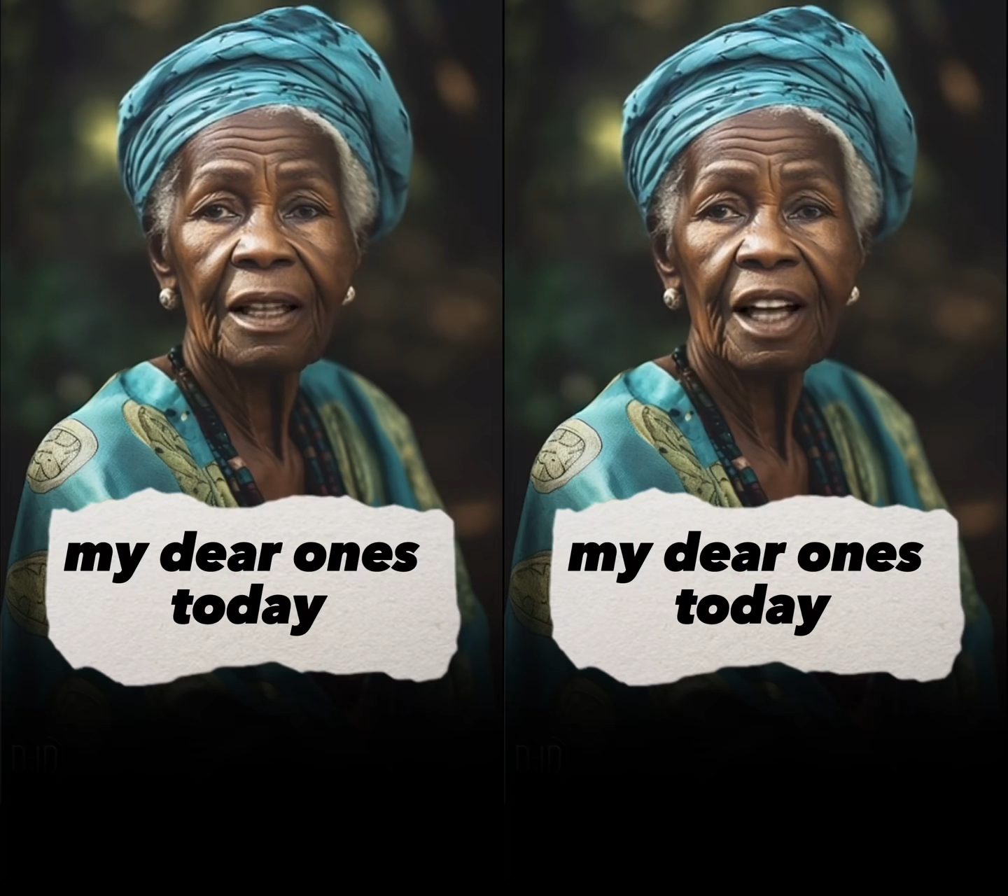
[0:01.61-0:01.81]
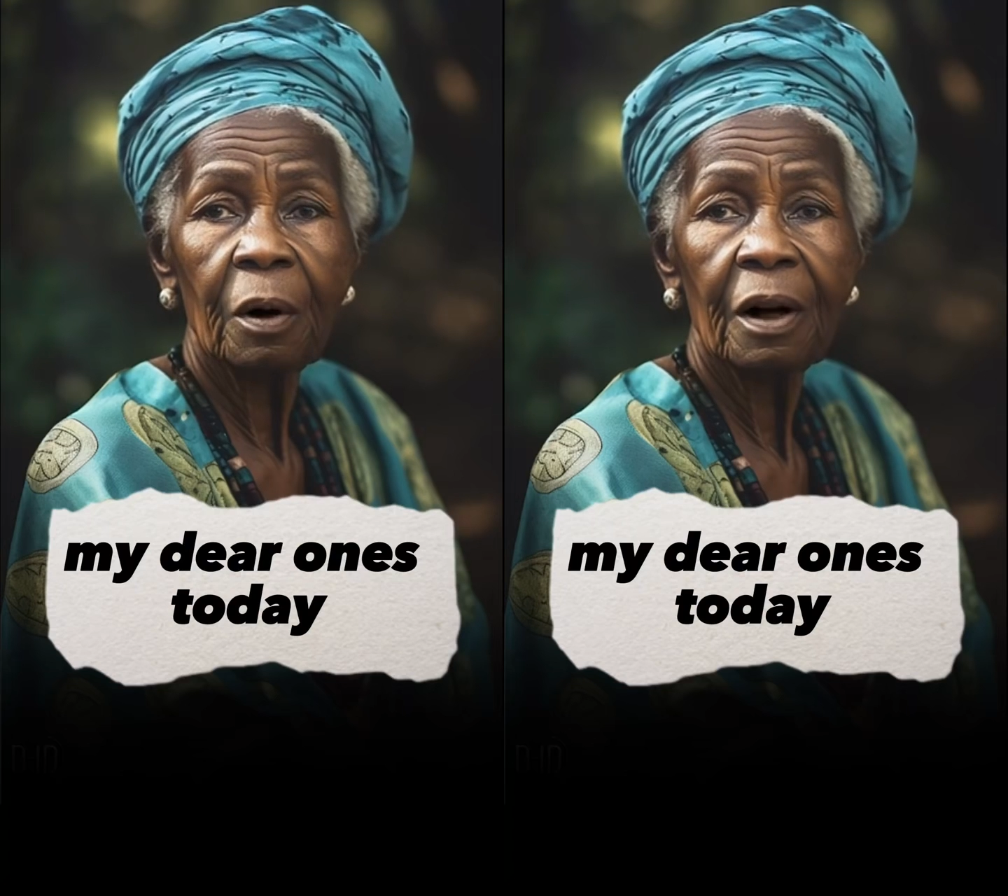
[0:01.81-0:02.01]

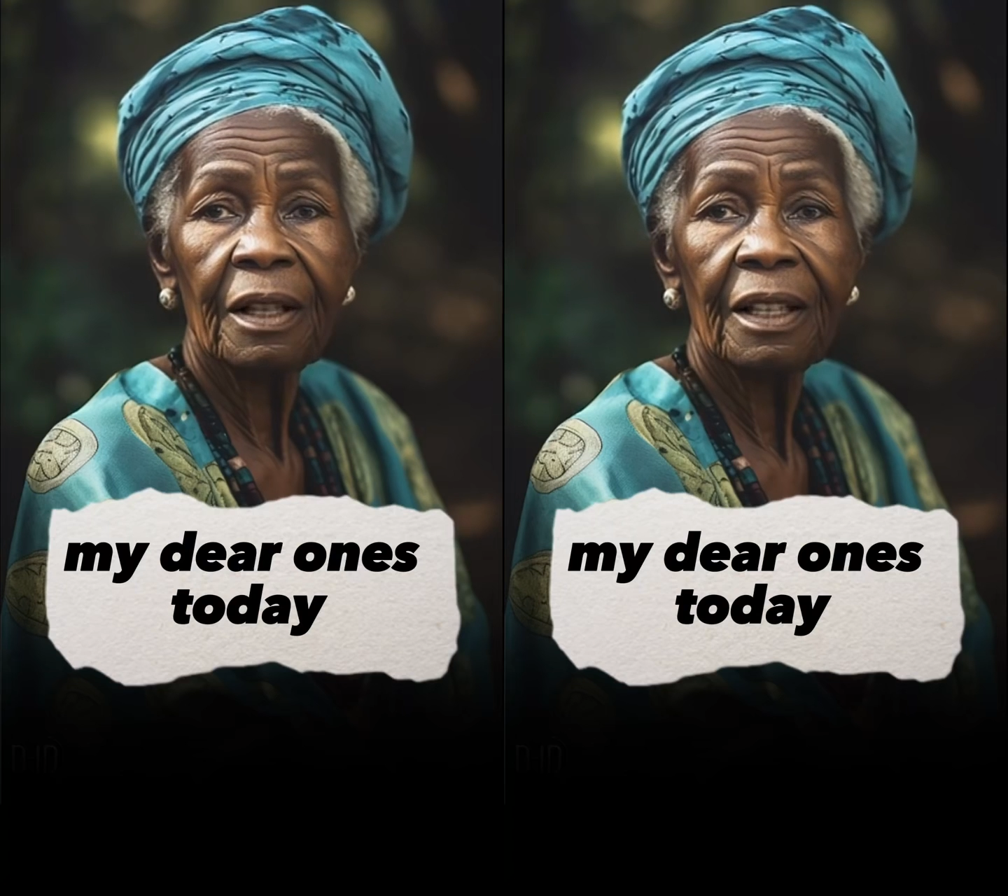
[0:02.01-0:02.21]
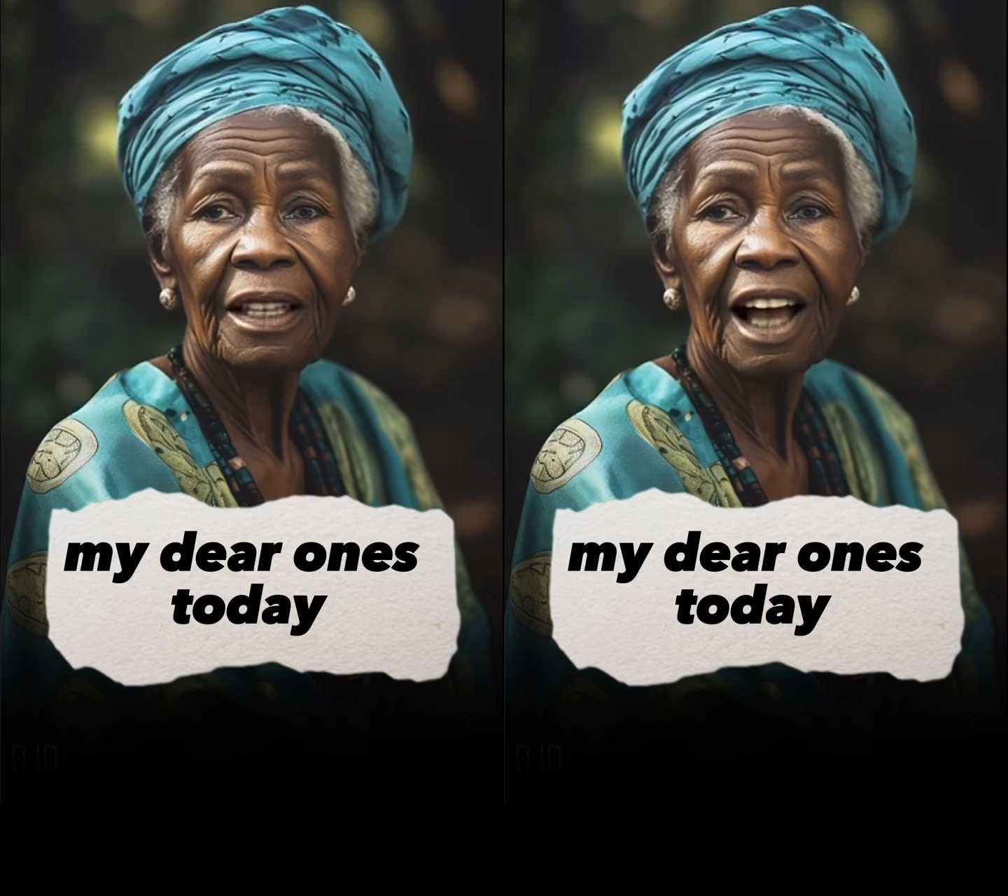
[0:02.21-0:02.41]
dear
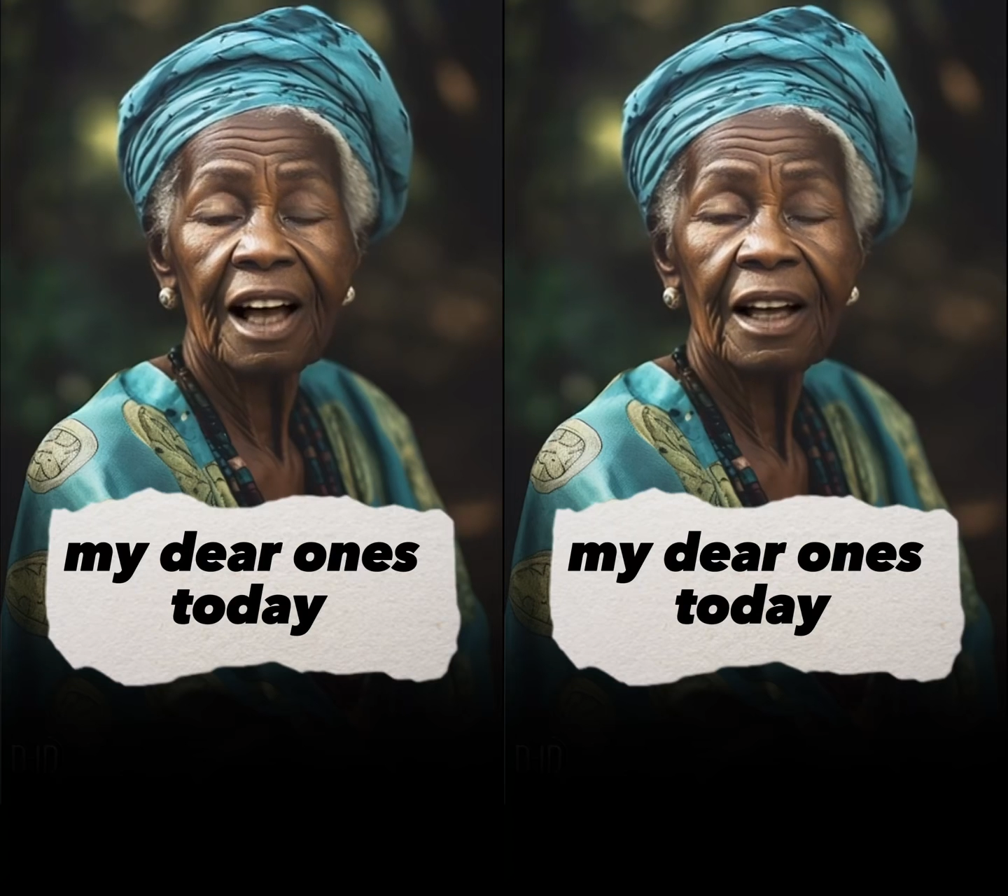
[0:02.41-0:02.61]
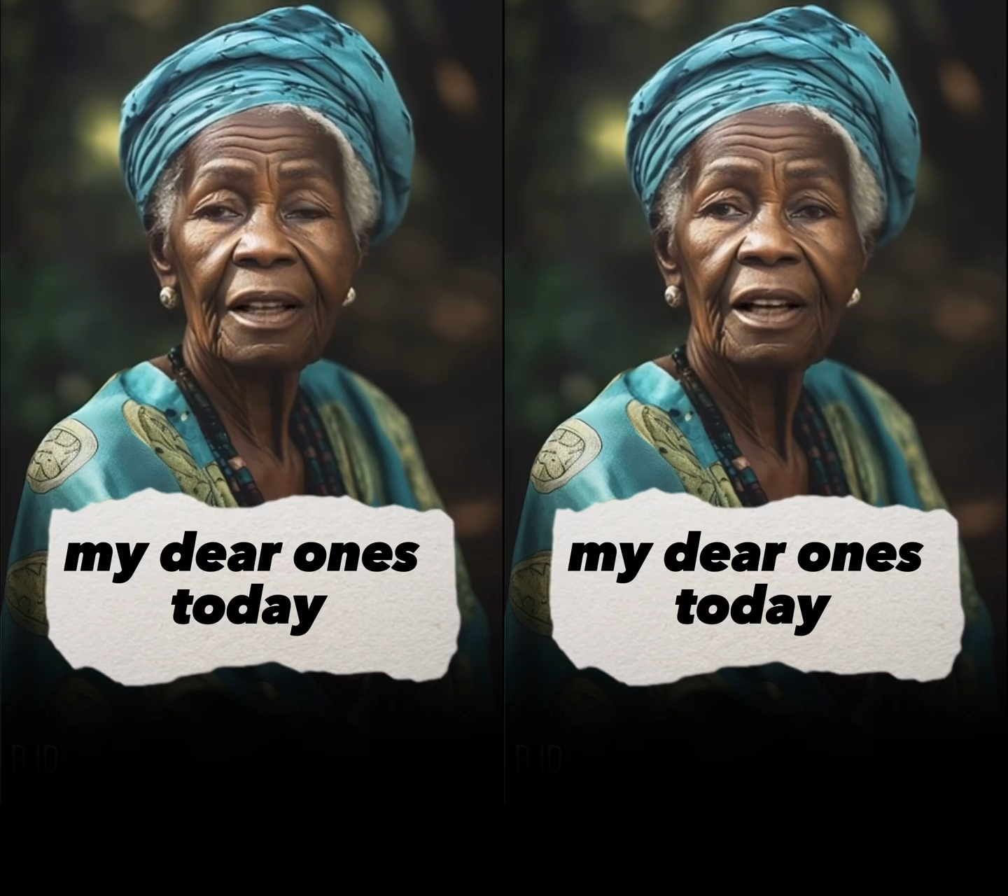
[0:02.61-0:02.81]
ones,
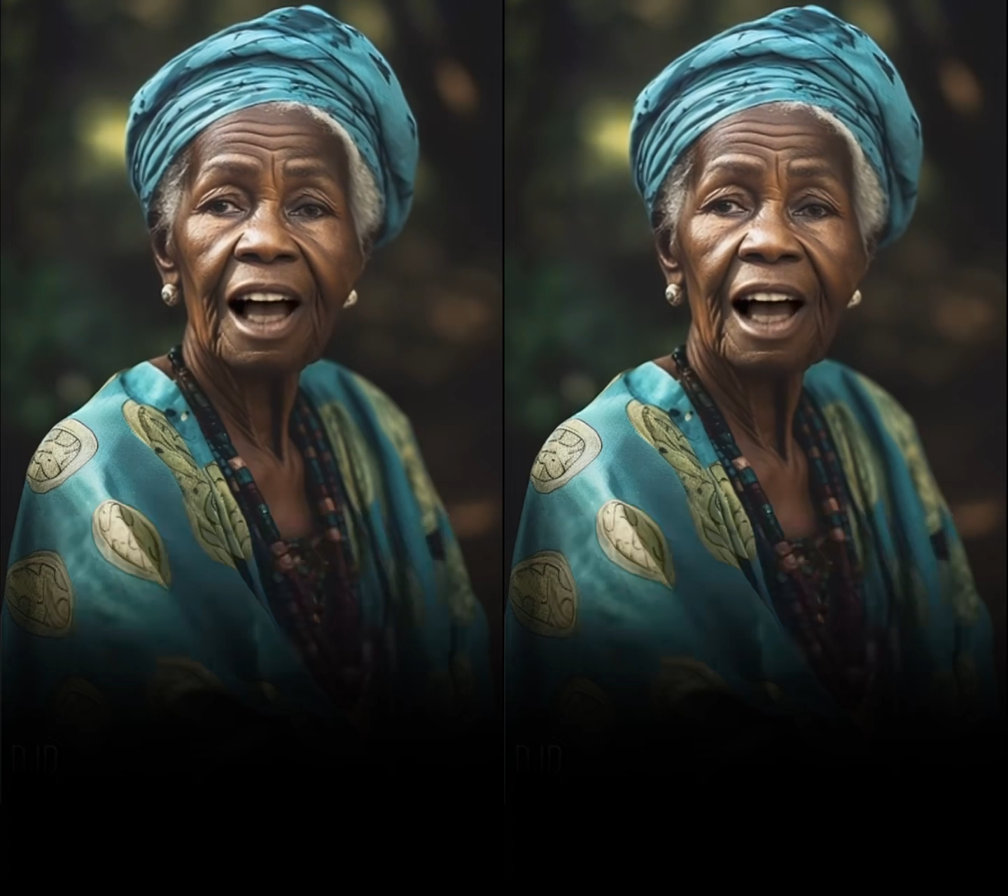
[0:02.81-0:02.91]
today,